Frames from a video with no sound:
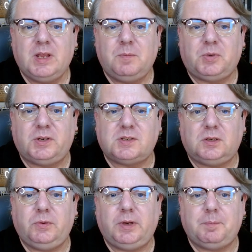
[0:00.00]
Prince
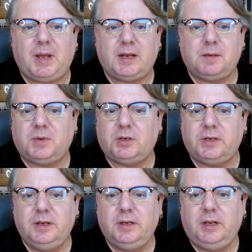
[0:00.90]
Louis of
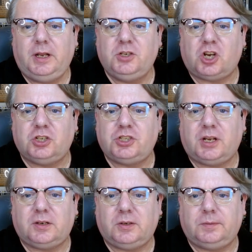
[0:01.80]
Battenberg, and John
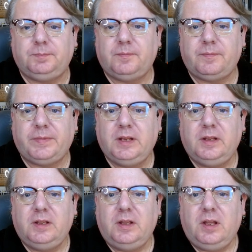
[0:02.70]
Jellicoe.
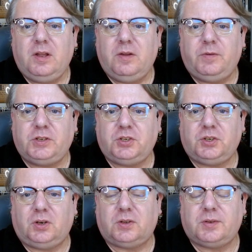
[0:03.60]
Fisher
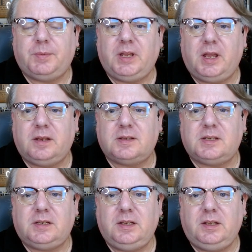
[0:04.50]
also began to
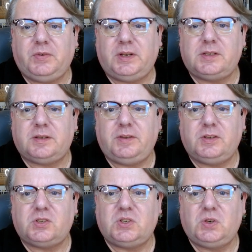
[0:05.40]
seek the advice of
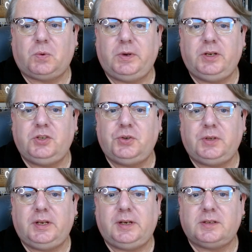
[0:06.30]
historian
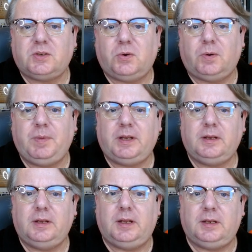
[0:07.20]
Julian S. Corbett
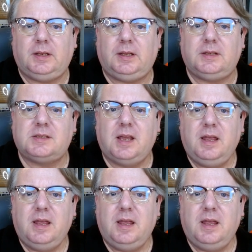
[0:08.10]
in this